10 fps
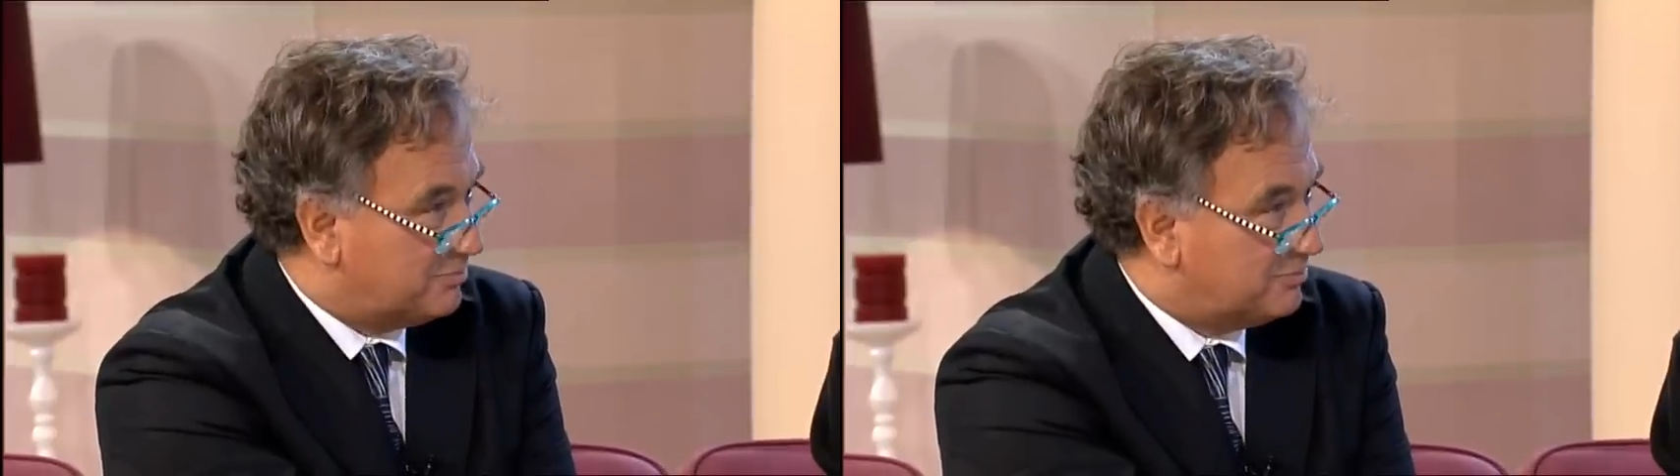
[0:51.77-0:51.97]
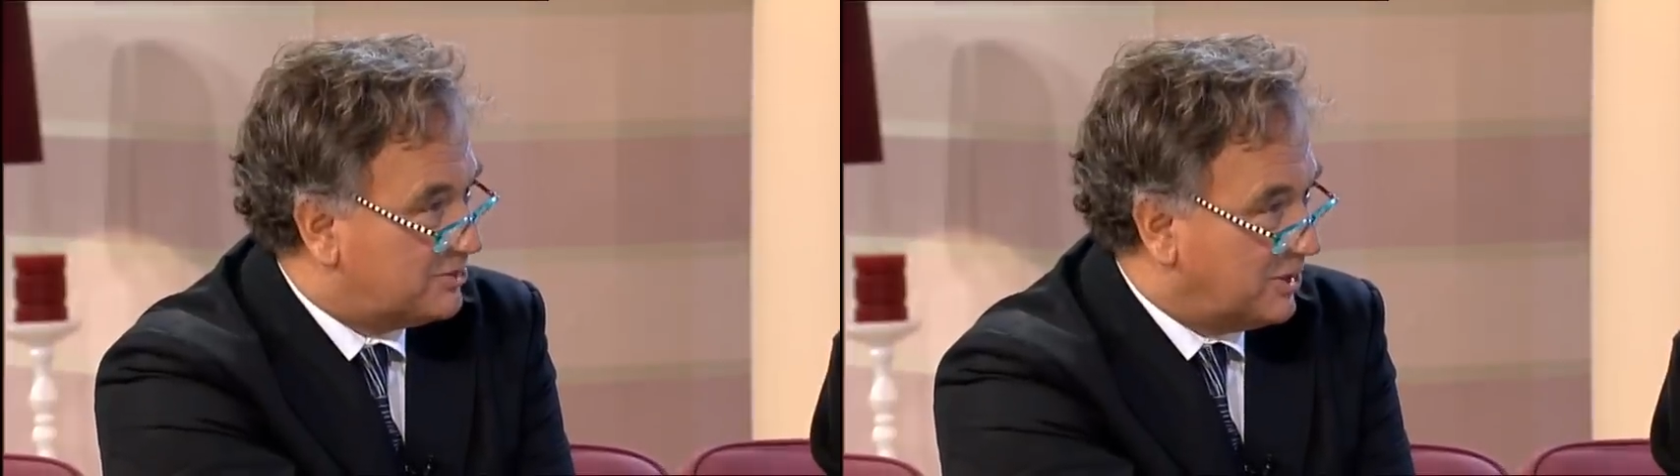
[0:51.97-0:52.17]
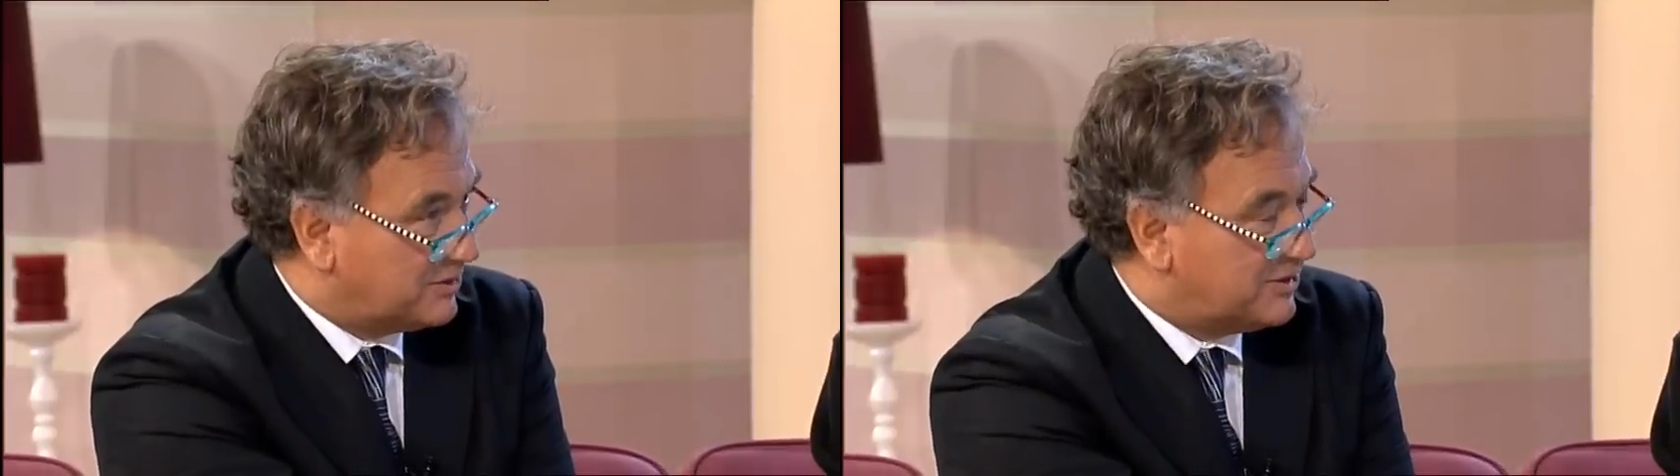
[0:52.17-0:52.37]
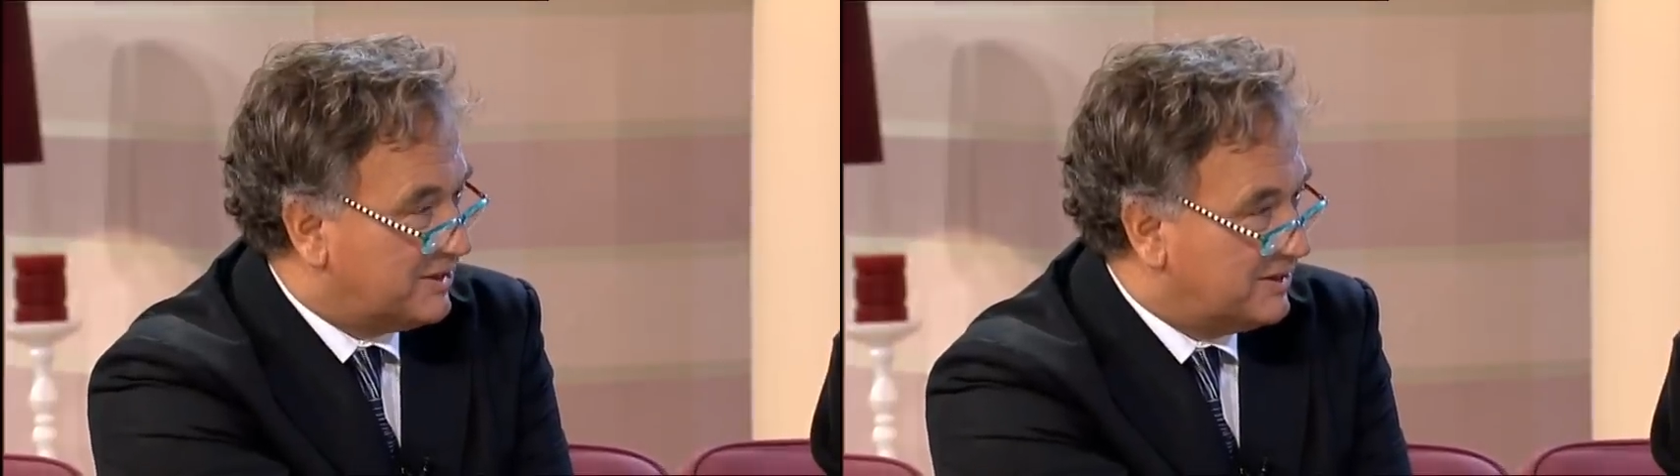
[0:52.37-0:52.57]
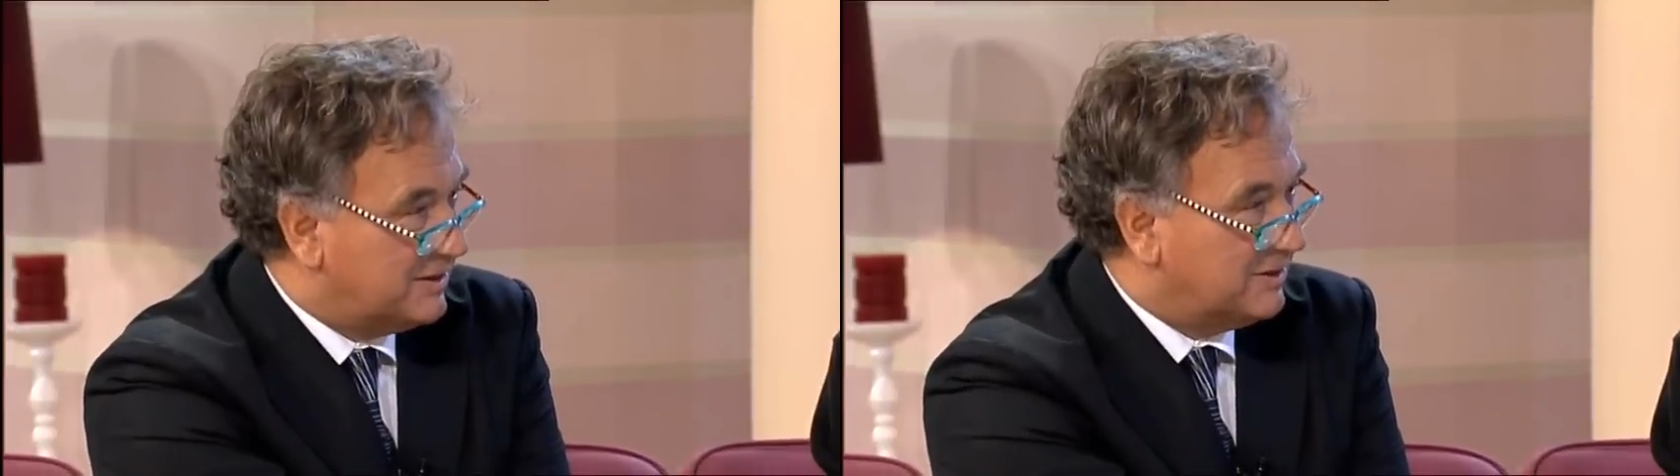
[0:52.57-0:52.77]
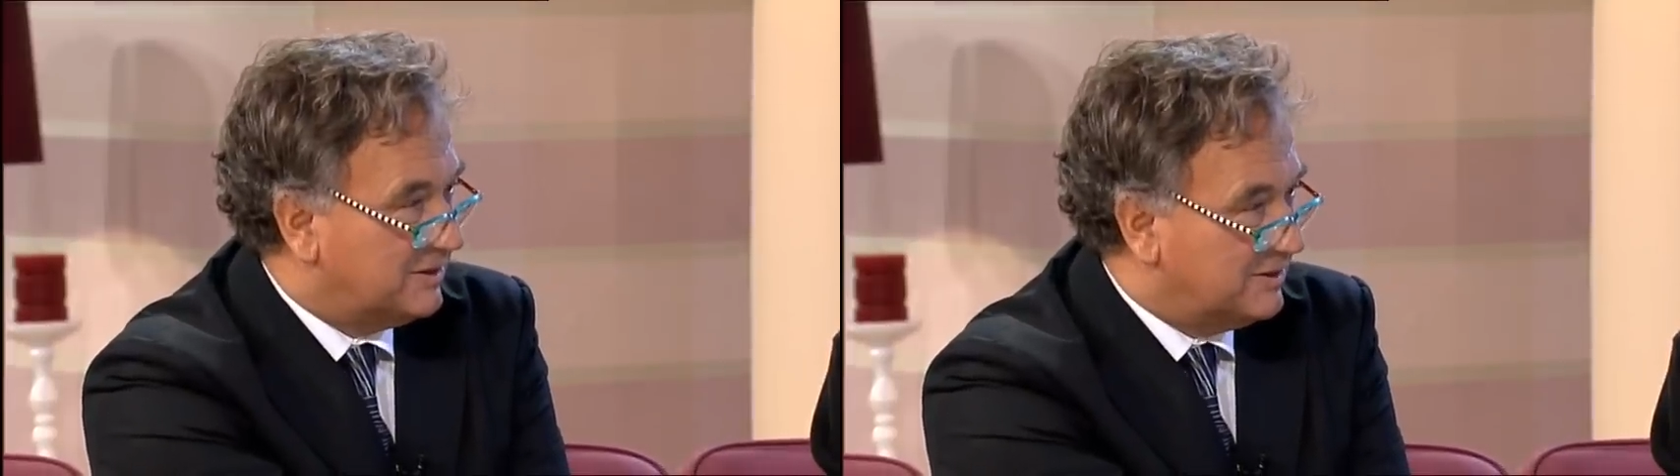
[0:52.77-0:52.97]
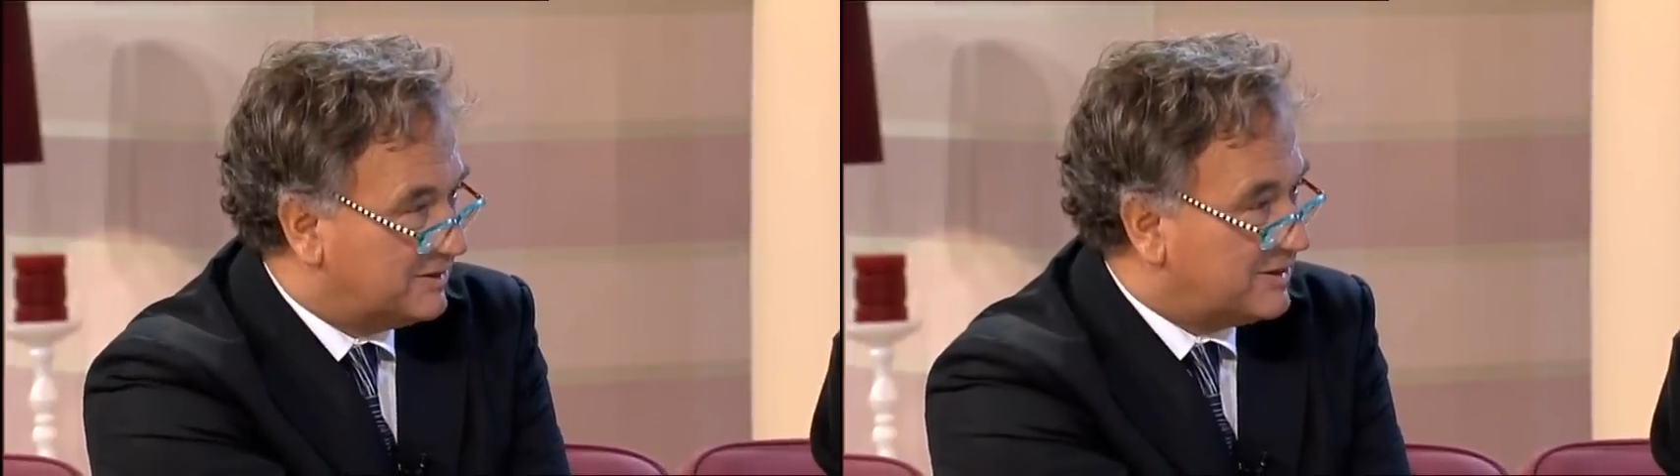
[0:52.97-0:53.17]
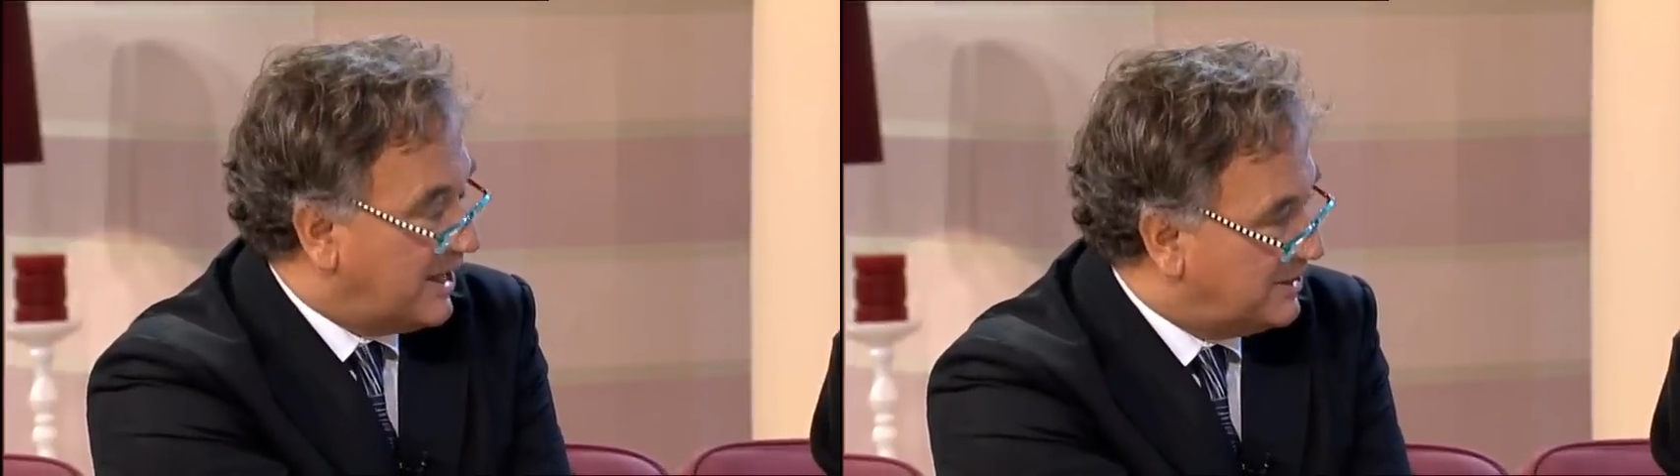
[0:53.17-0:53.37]
resulted in a
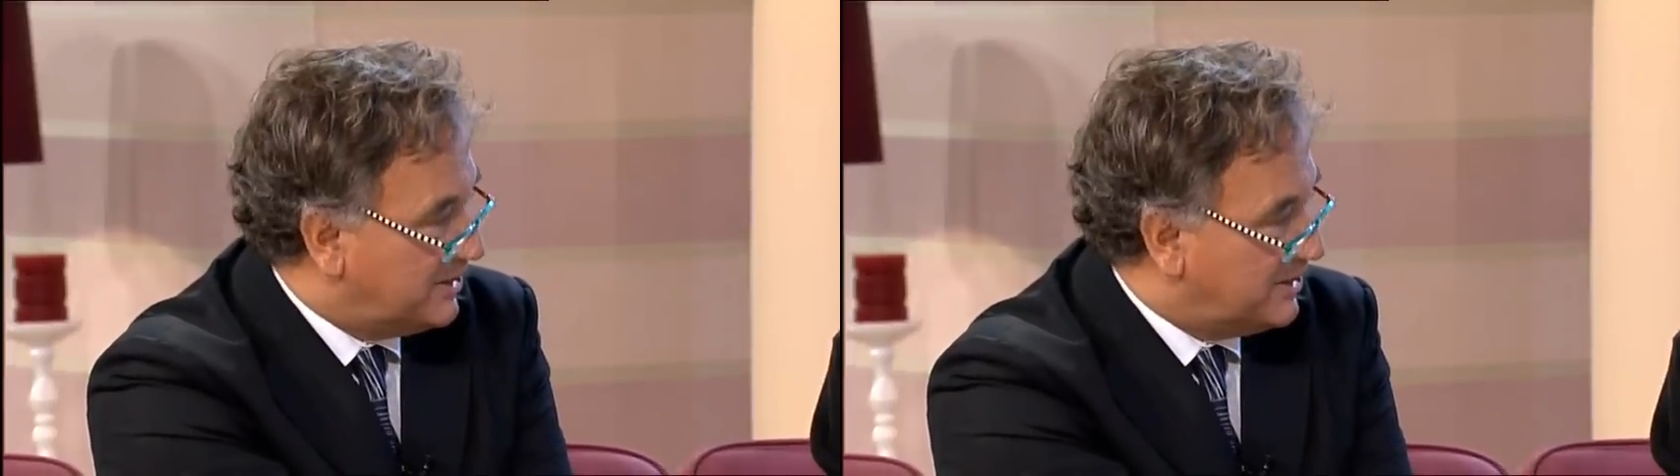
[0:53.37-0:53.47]
slight